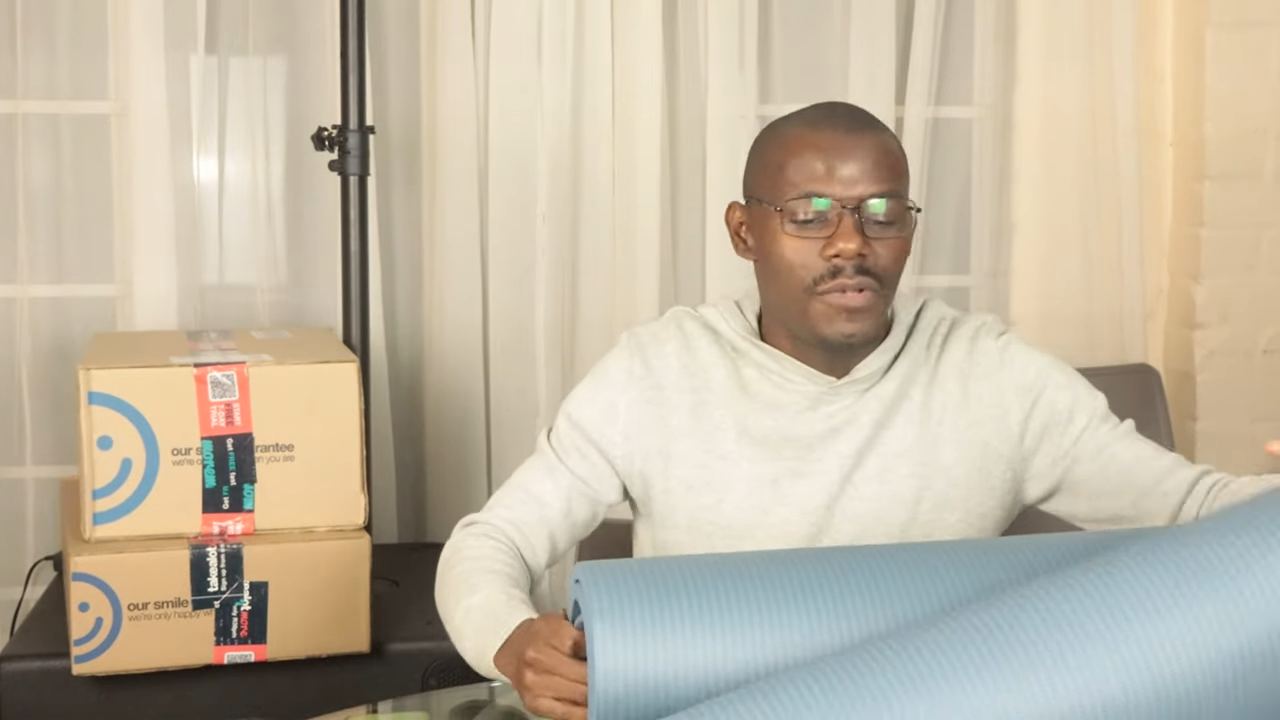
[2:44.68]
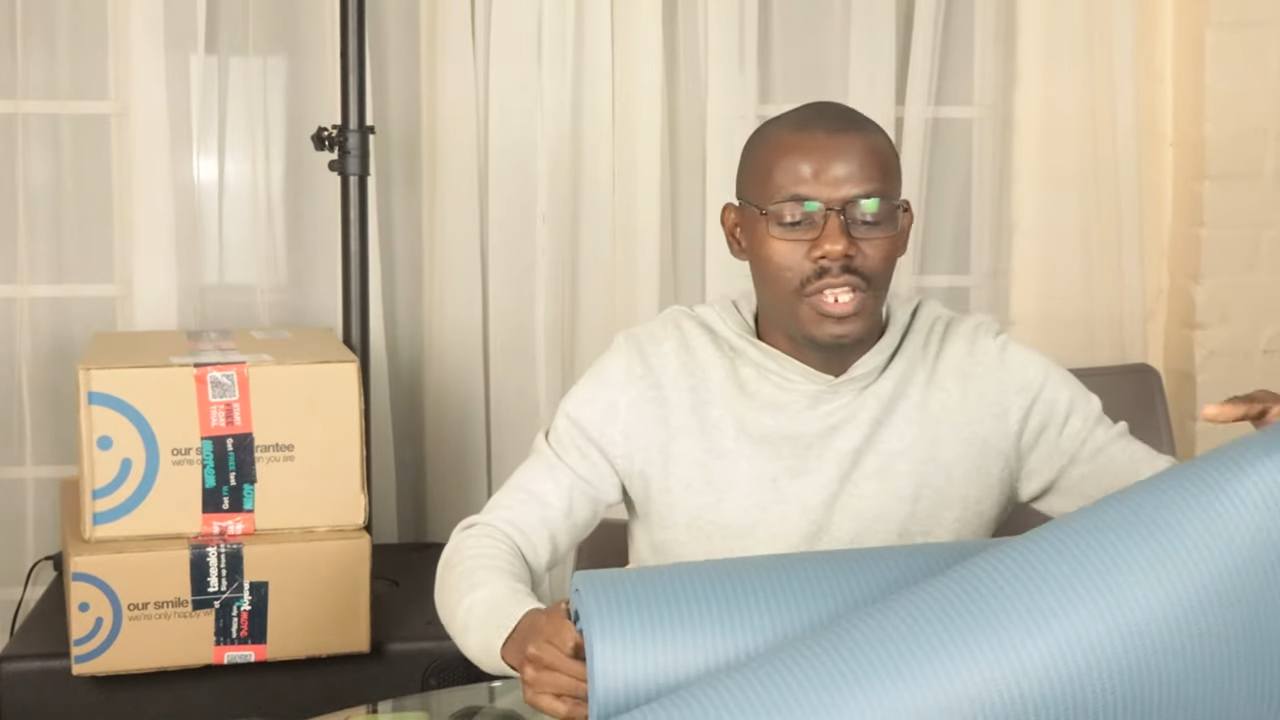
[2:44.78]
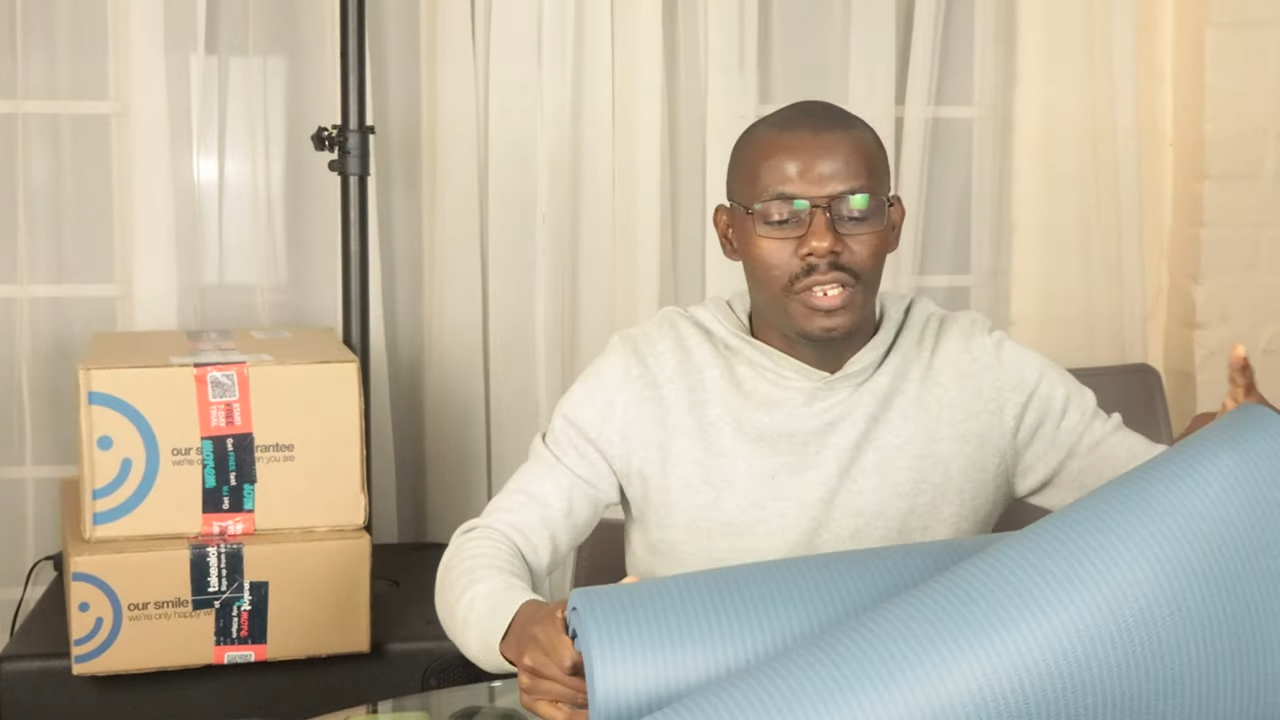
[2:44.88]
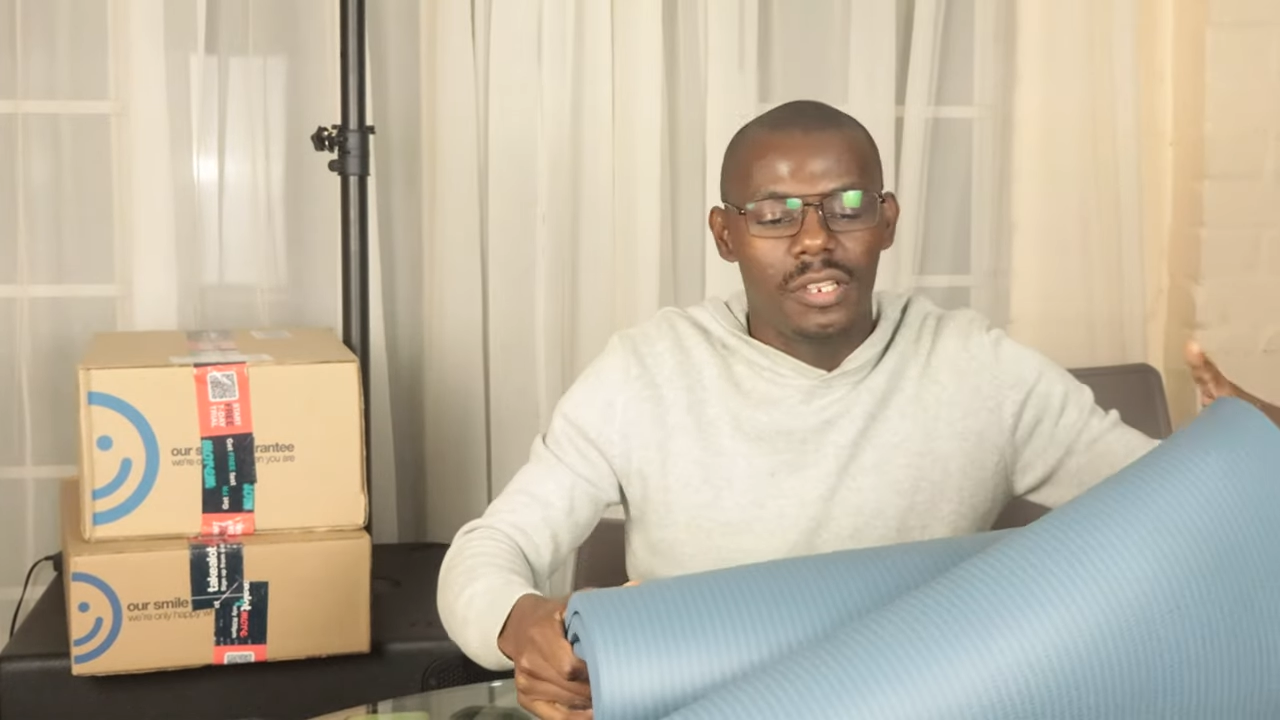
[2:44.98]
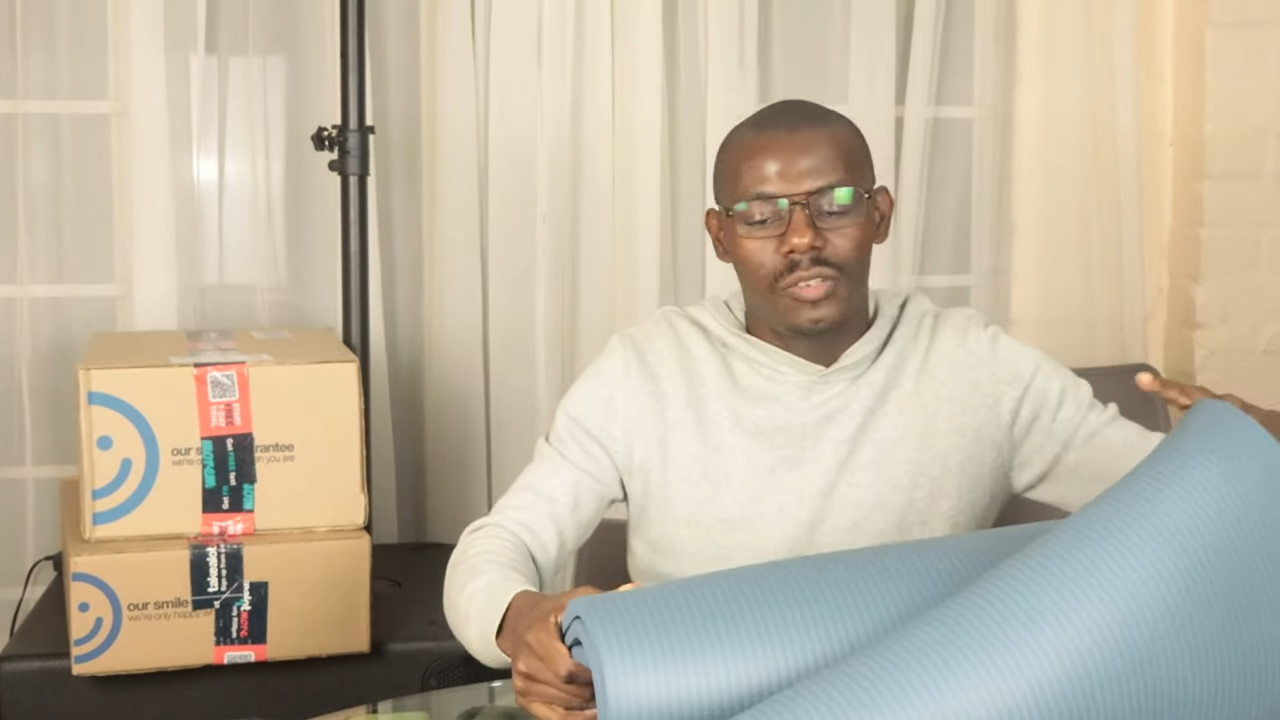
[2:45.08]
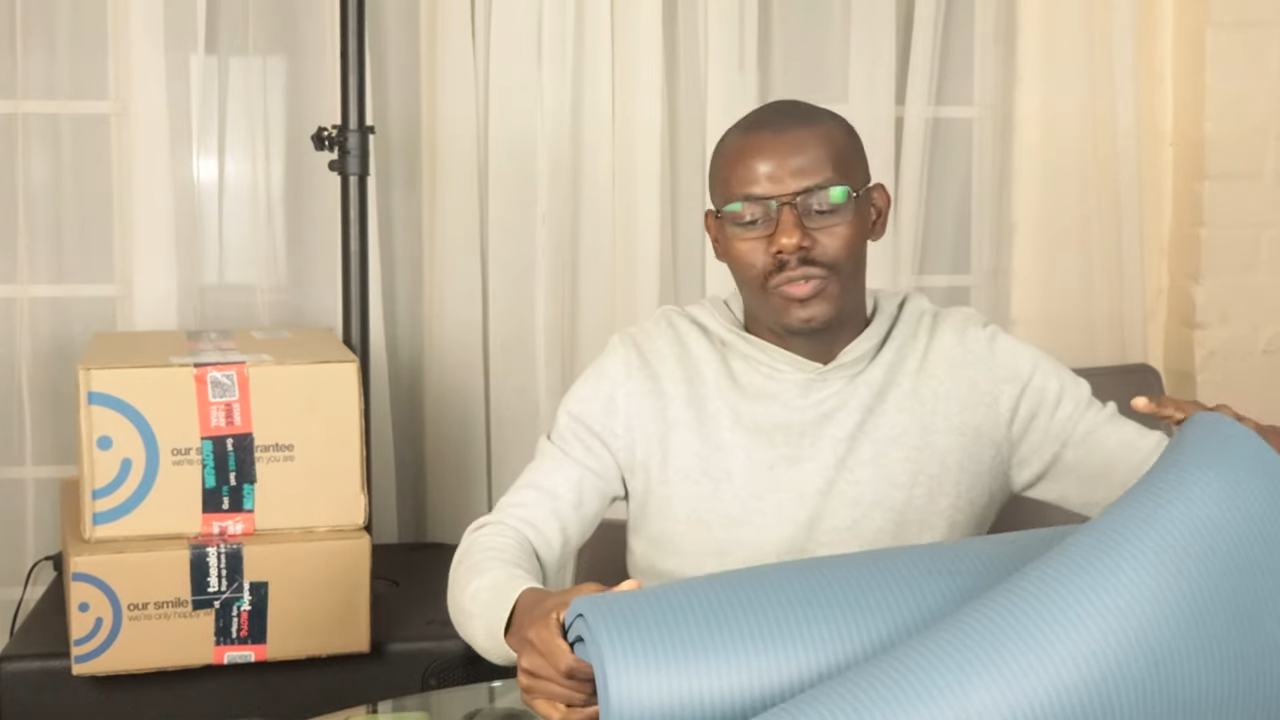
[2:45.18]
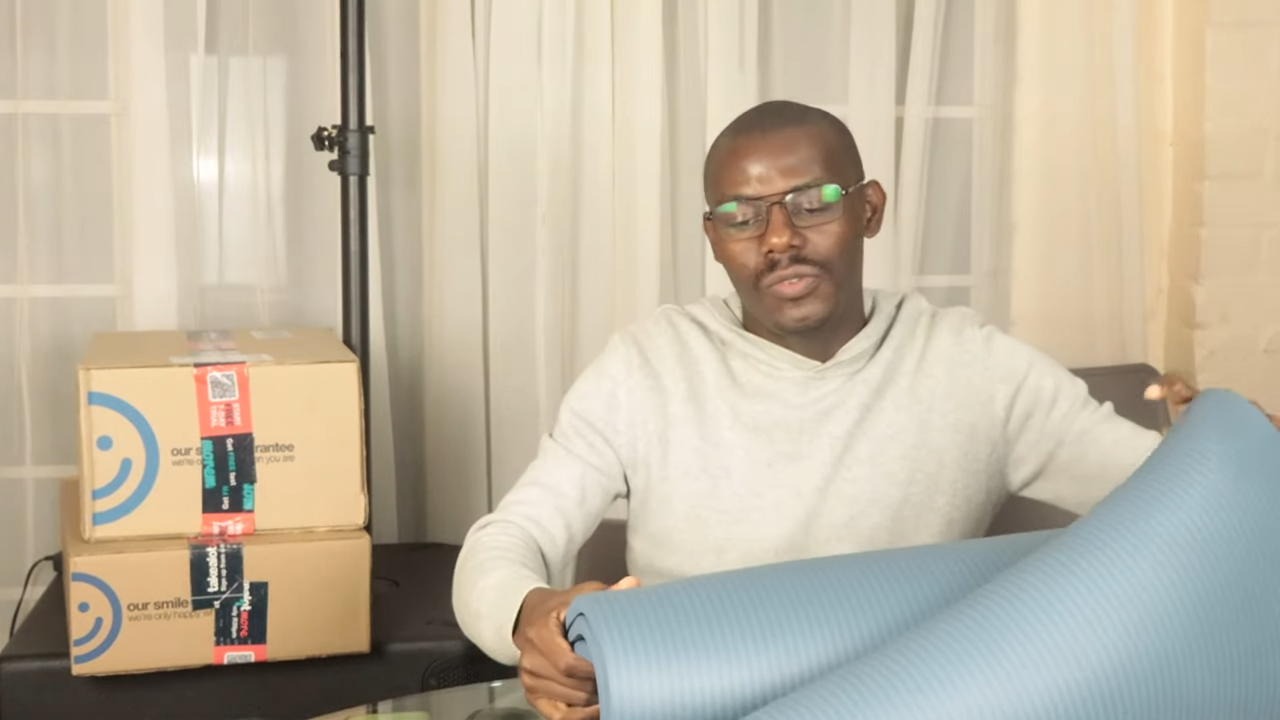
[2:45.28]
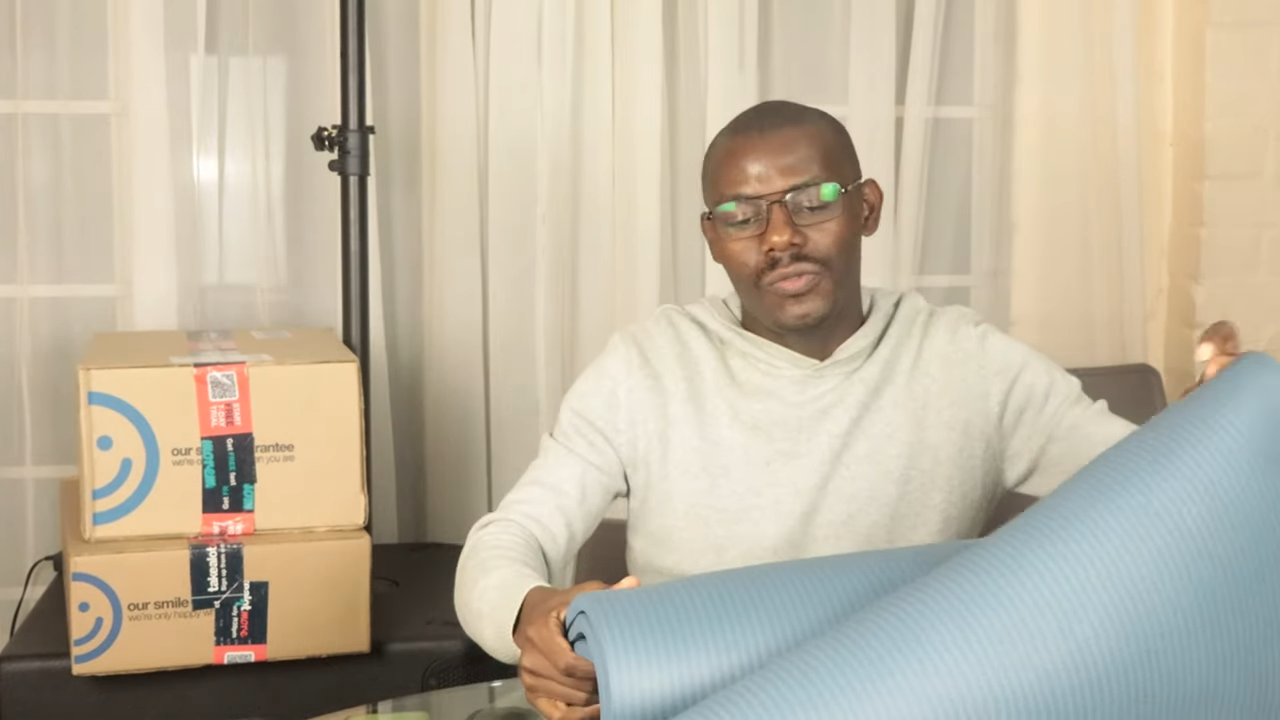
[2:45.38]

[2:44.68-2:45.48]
me to